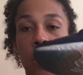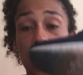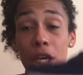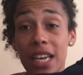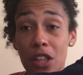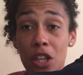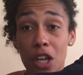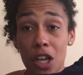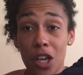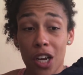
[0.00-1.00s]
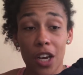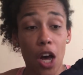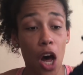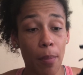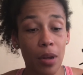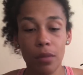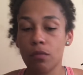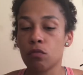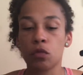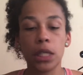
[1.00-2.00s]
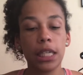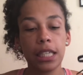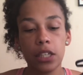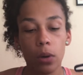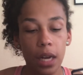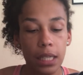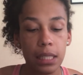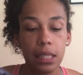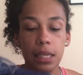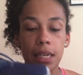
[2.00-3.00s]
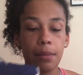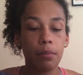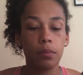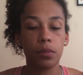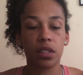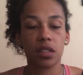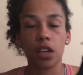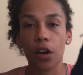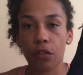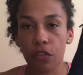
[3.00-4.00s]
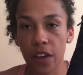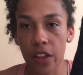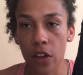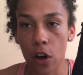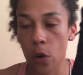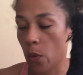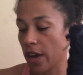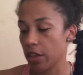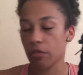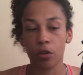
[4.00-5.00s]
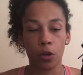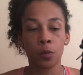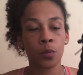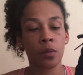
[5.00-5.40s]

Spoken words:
Looking at the kind of upper, really quite a slim, snug fit the whole way through.